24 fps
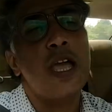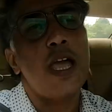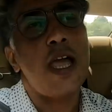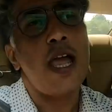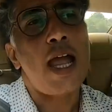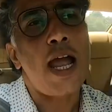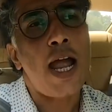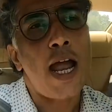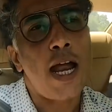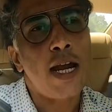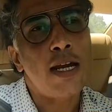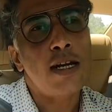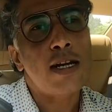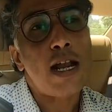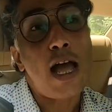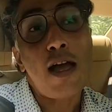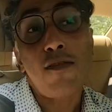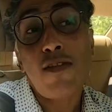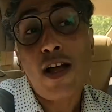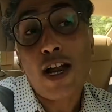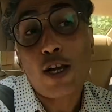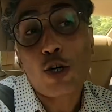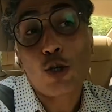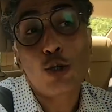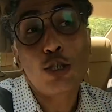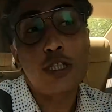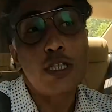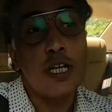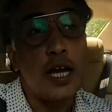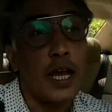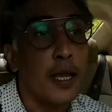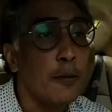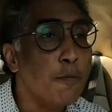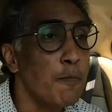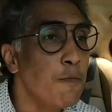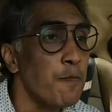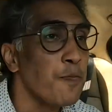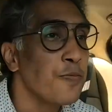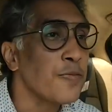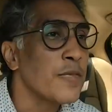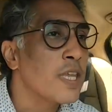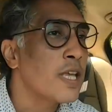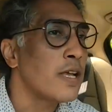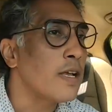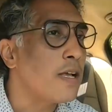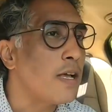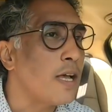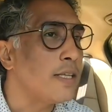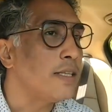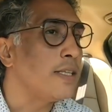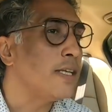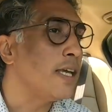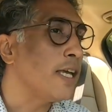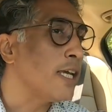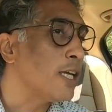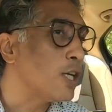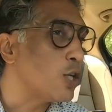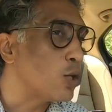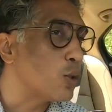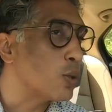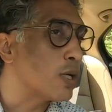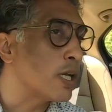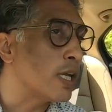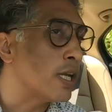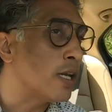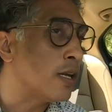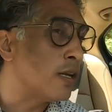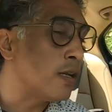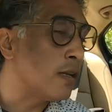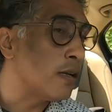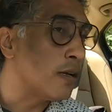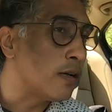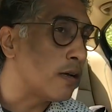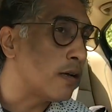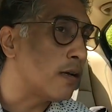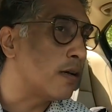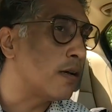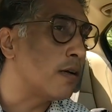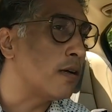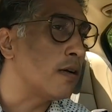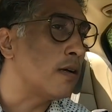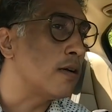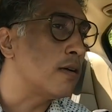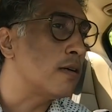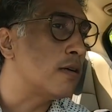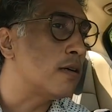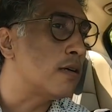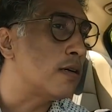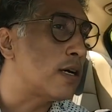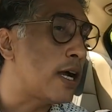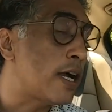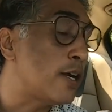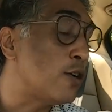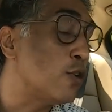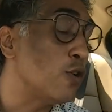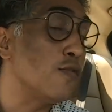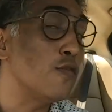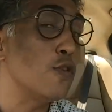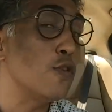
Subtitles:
and I've had a good time. I think you can, I don't know